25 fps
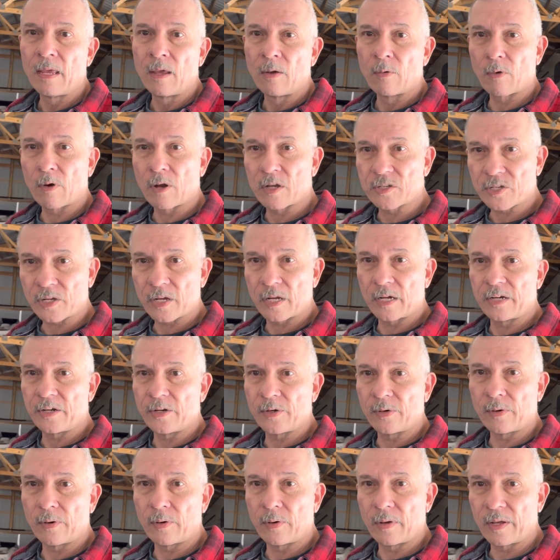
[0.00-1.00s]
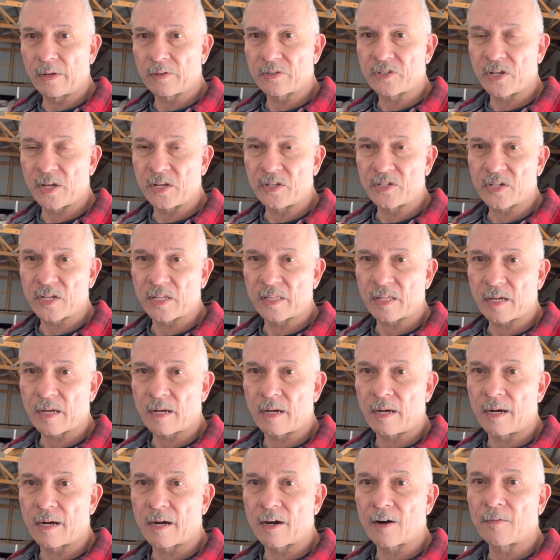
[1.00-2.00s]
We're also gonna do an oil change on the
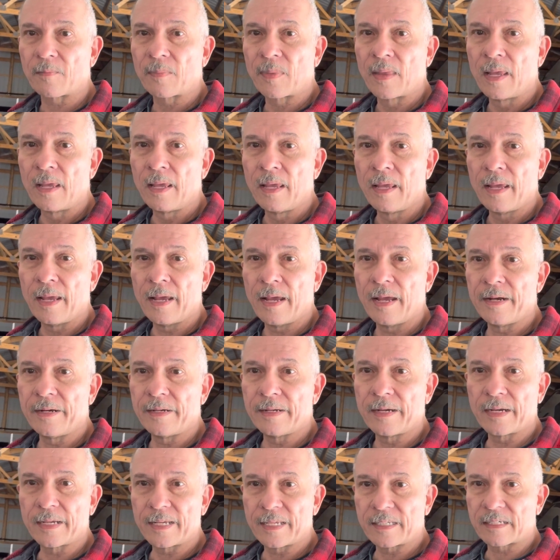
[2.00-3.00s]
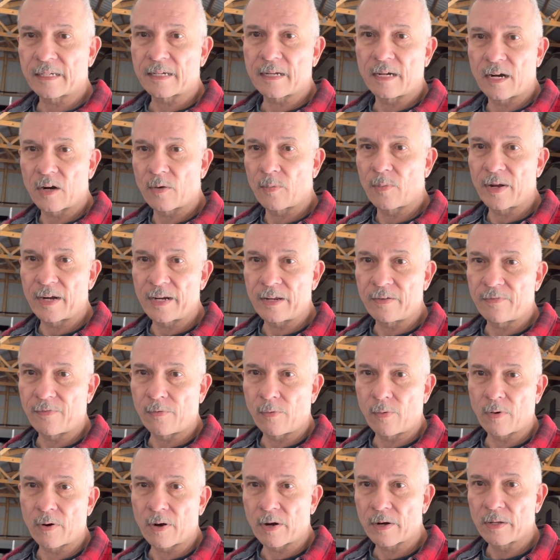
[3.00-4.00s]
car and get the car ready
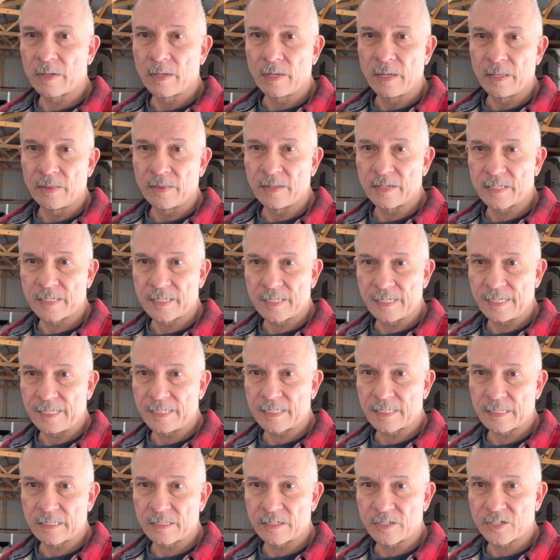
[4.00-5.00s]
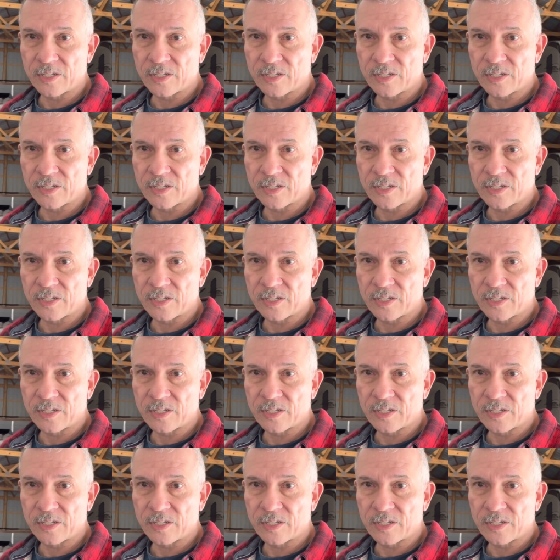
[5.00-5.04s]
for the season.